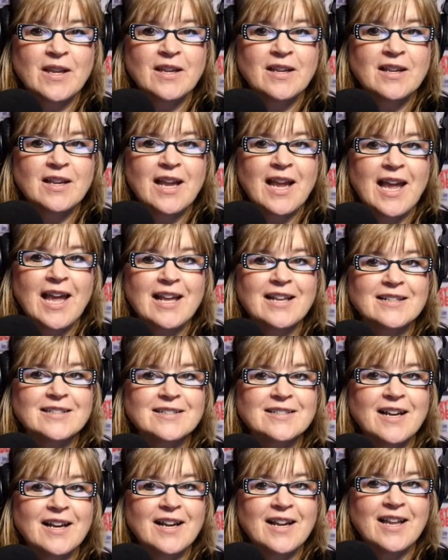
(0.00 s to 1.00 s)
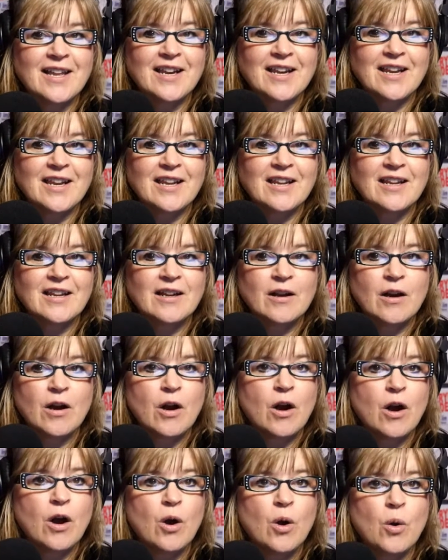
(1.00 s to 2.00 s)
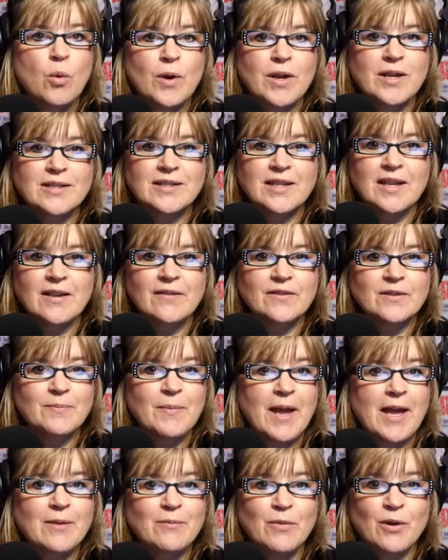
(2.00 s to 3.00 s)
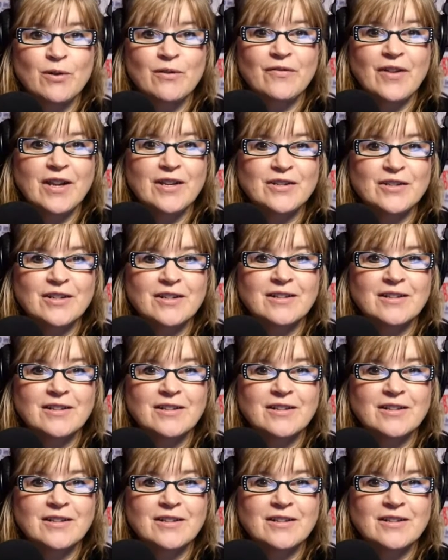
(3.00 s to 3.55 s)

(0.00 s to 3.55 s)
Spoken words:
Anxiety always gives bad motivation.